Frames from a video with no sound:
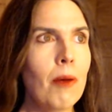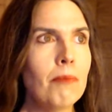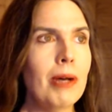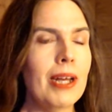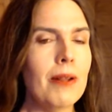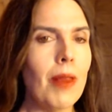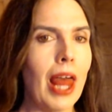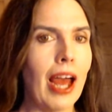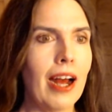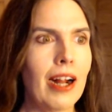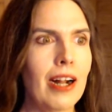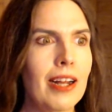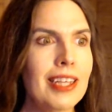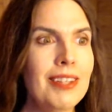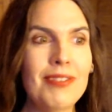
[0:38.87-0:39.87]
But
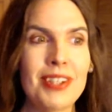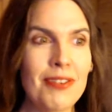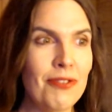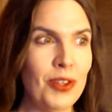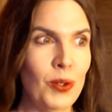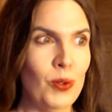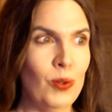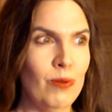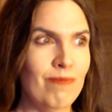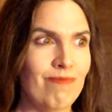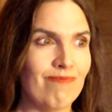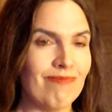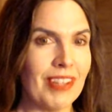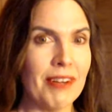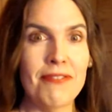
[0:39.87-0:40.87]
even if you
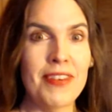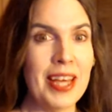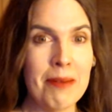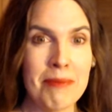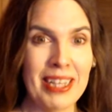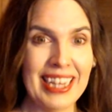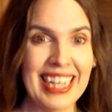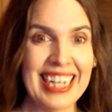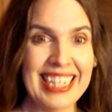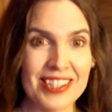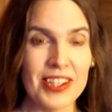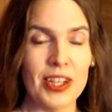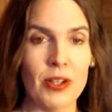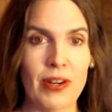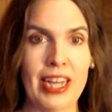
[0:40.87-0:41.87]
vehemently
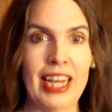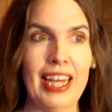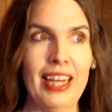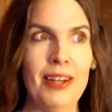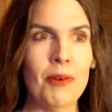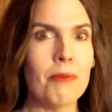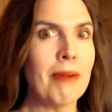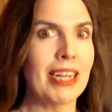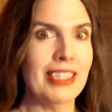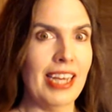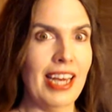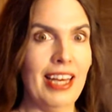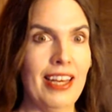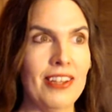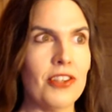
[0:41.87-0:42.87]
disagree with my
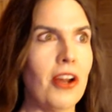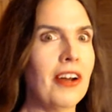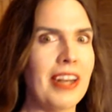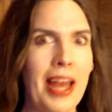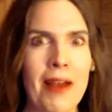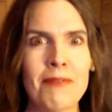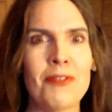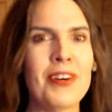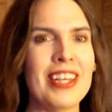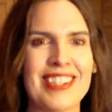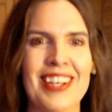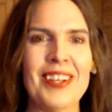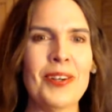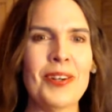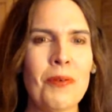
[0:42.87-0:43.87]
takes on every
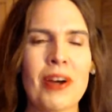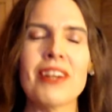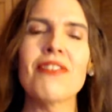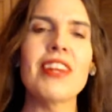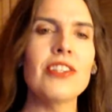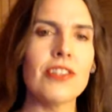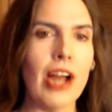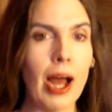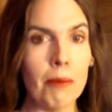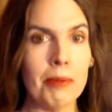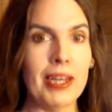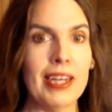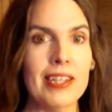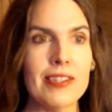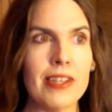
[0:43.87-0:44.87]
single one of these
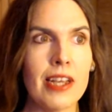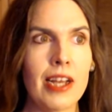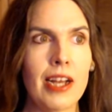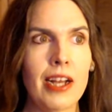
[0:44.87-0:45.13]
topics,